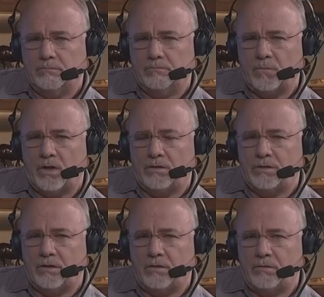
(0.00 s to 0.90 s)
And
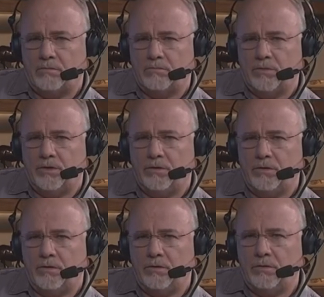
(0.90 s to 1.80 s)
so
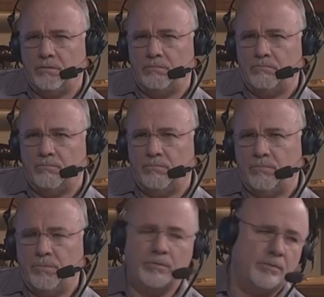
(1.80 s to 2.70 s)
you
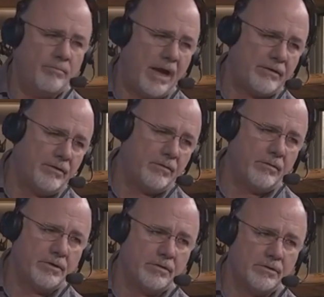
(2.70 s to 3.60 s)
back to your
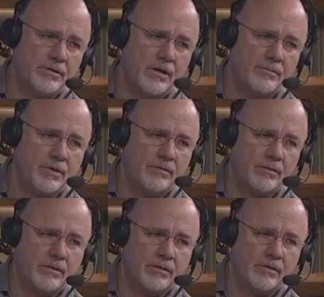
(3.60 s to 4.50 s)
original statement,
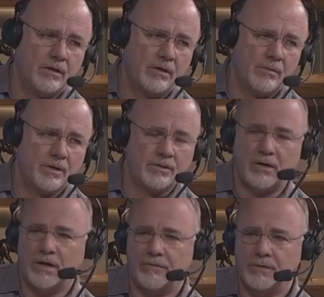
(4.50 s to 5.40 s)
and to make sure I
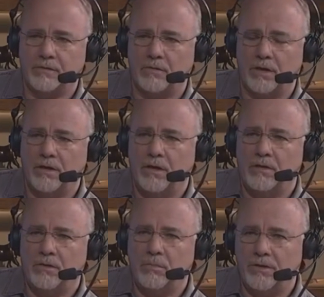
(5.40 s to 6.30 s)
have this correct,
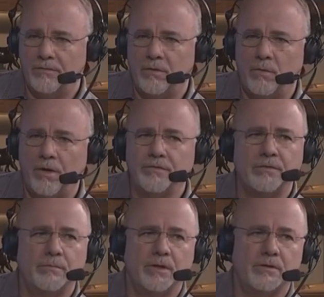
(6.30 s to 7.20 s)
you believe that wealth
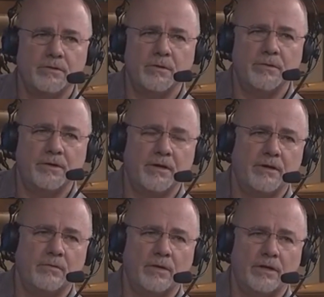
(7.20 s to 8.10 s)
should be distributed
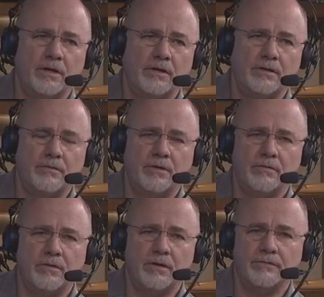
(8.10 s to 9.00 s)
equally, and you think
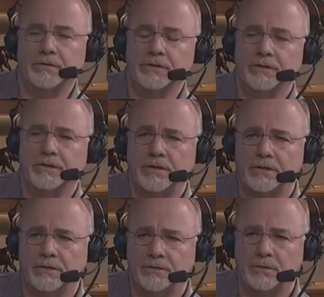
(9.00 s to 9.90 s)
the devil is in the
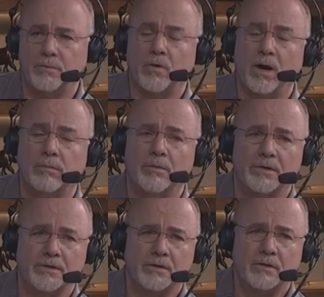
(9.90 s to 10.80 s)
details. The problem
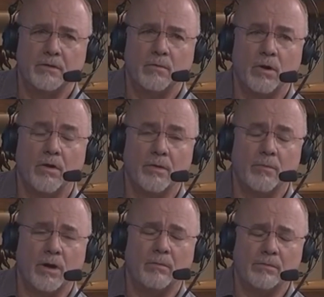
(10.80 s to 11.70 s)
is where all the
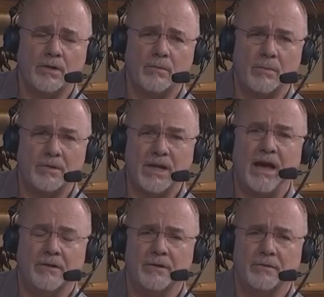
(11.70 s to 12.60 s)
problems come up is how
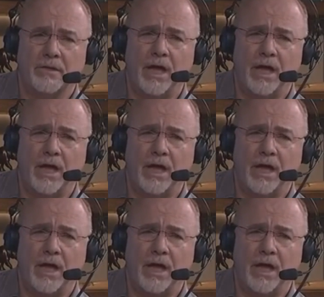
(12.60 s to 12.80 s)
to do that.